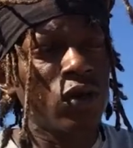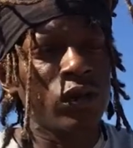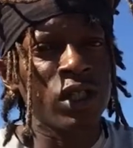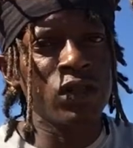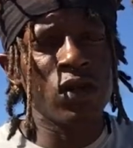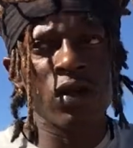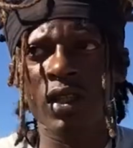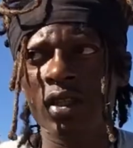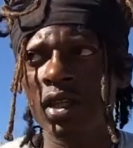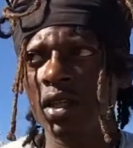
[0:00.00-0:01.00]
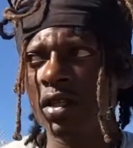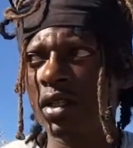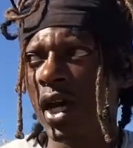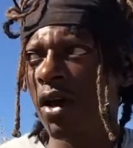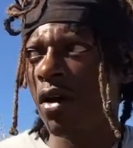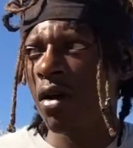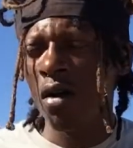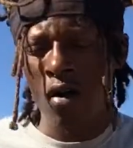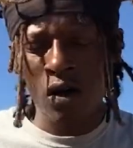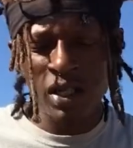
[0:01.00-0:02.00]
These are the things that
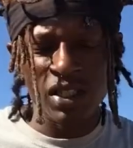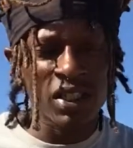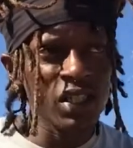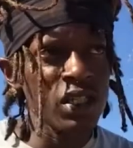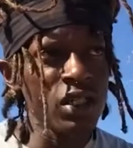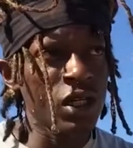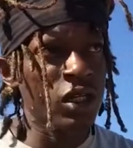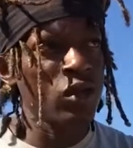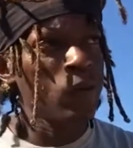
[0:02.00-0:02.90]
are unseen, and